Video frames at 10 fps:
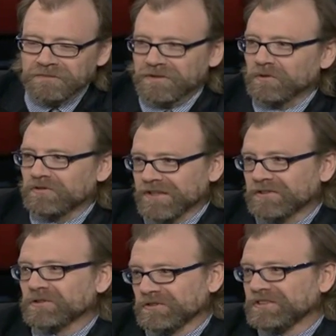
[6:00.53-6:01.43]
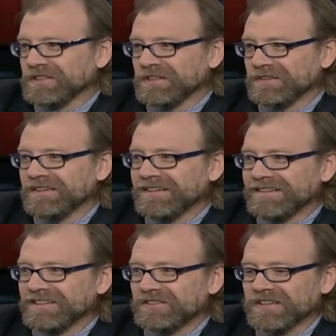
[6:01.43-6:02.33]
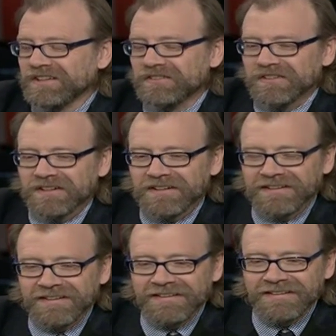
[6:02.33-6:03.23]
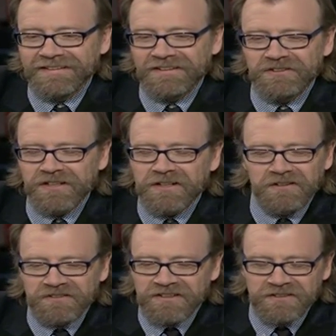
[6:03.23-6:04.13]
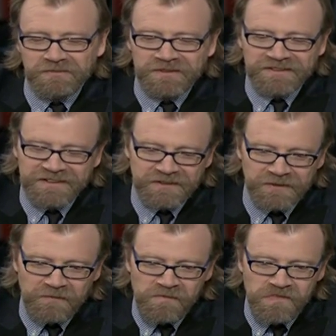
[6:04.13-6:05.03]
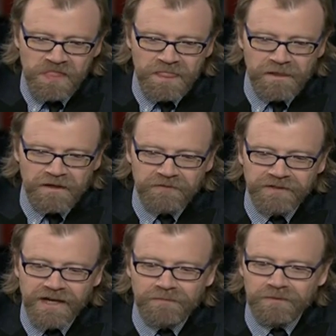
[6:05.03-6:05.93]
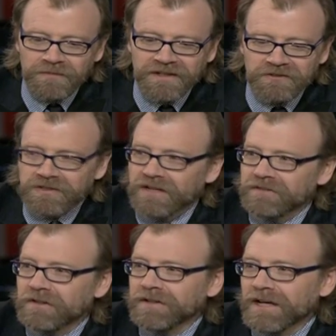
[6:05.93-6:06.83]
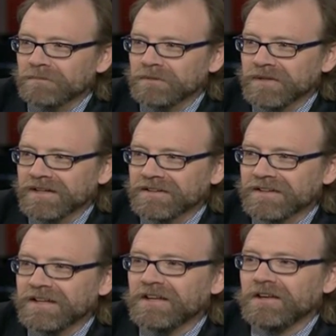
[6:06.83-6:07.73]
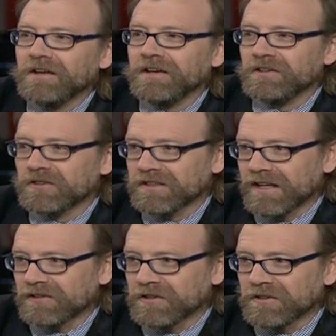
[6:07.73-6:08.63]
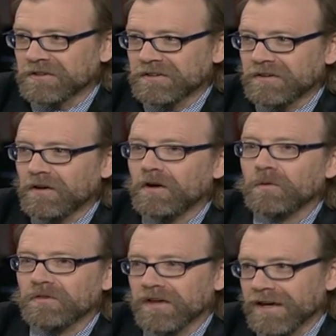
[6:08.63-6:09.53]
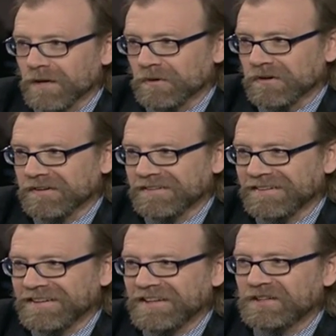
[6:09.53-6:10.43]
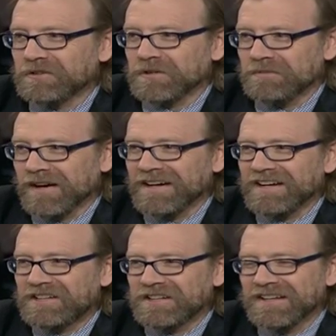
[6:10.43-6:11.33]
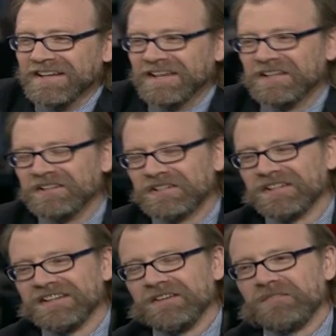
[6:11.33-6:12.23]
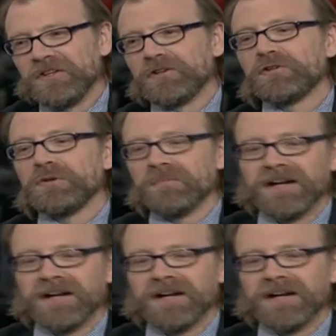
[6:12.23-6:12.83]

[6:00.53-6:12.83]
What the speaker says: up those sensors. You know, it says Chekhov says something like, you know, every happy man should have an unhappy man in his closet with a hammer to remind to